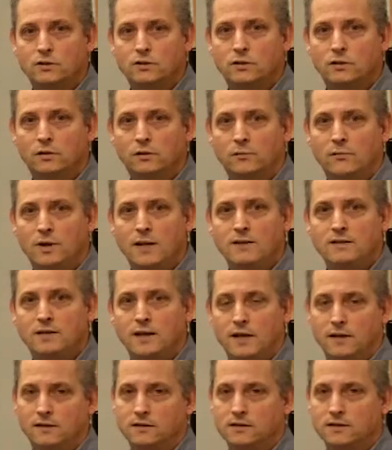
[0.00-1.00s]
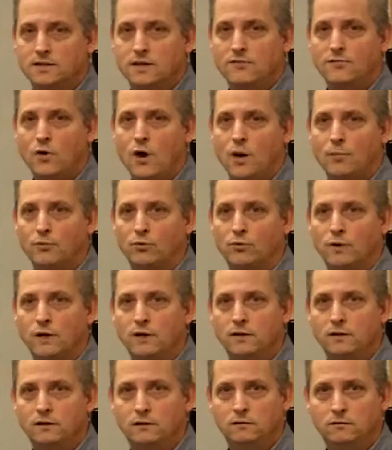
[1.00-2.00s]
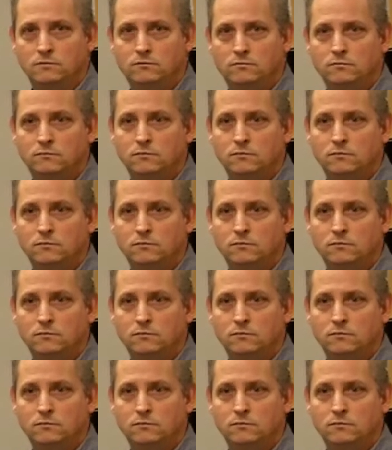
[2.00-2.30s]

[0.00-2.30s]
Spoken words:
to maintain a safe operating